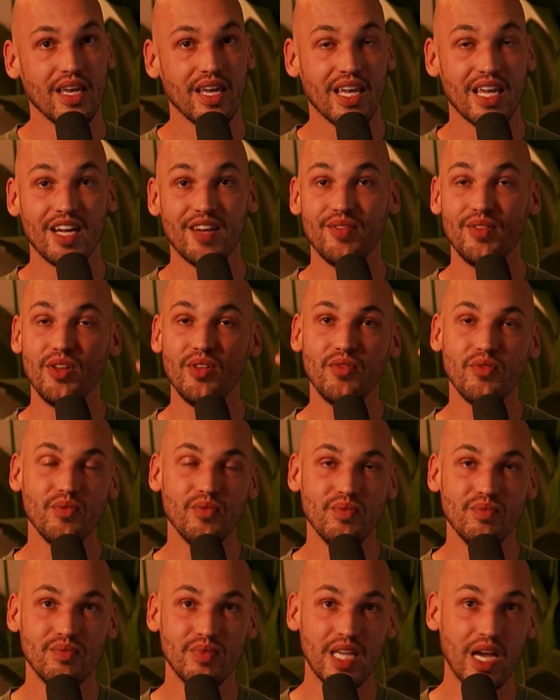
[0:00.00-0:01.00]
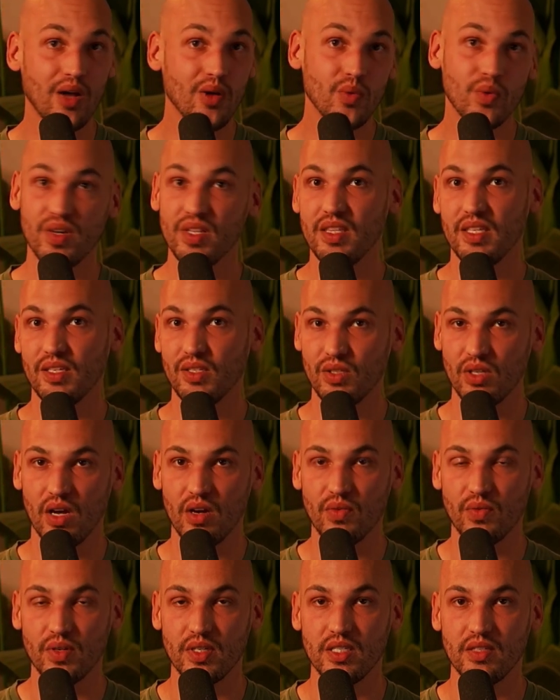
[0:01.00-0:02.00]
And if you've dealt with a
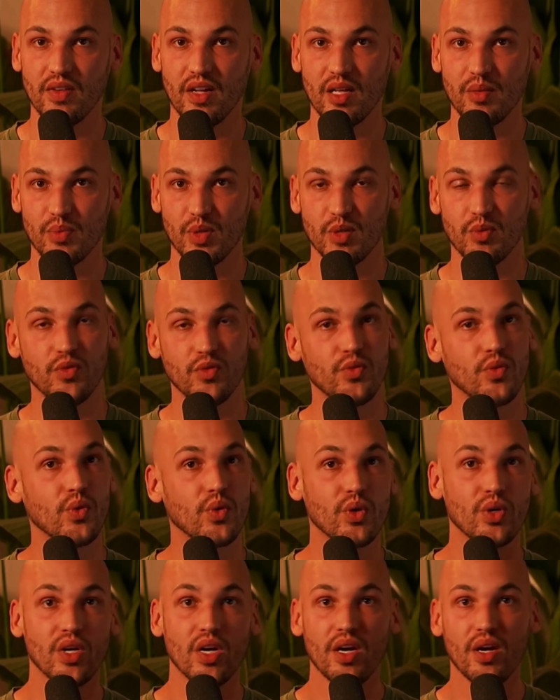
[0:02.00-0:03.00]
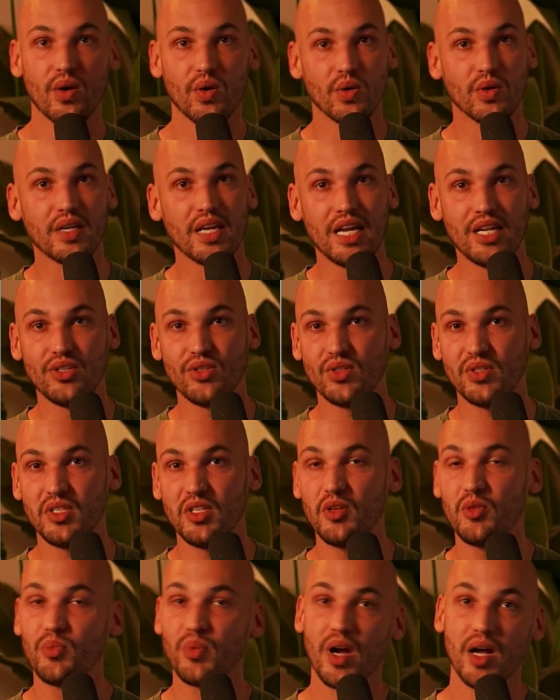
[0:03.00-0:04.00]
software developer before or an agency,
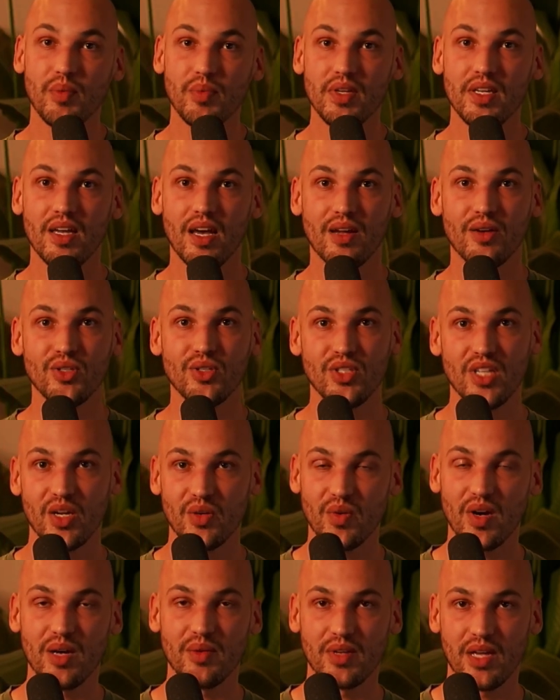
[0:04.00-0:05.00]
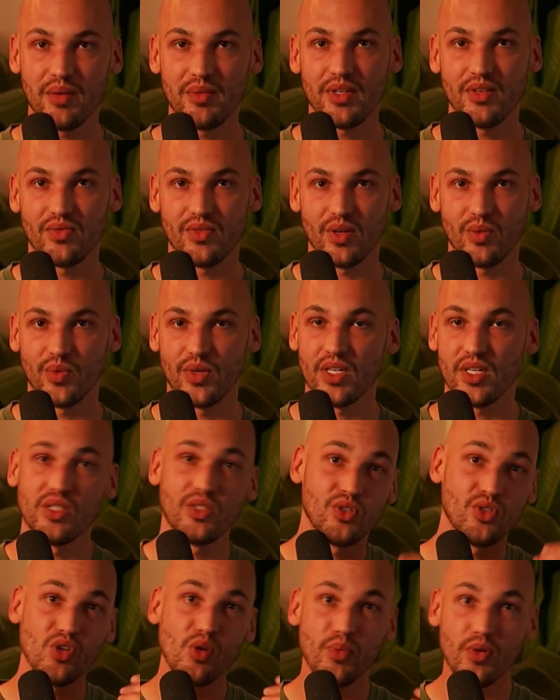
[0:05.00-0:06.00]
you probably understand where I'm coming from, where it's
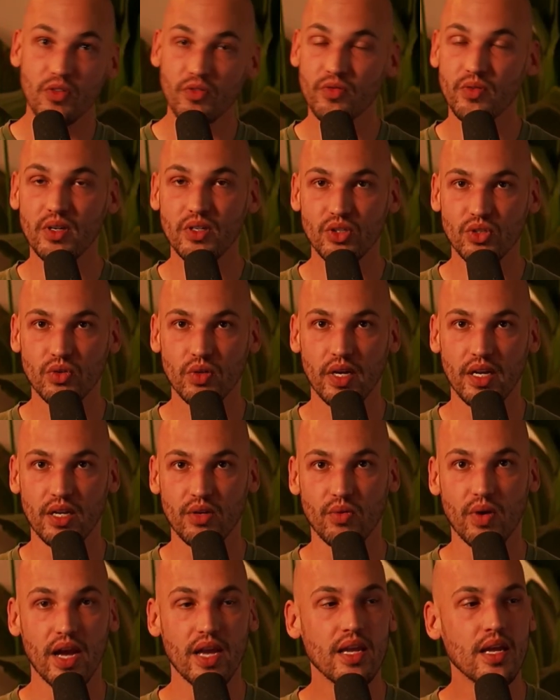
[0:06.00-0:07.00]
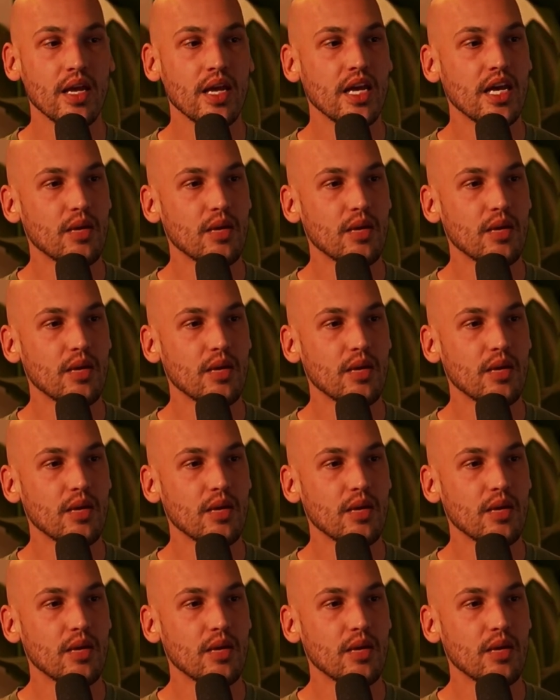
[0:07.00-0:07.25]
super frustrating, right?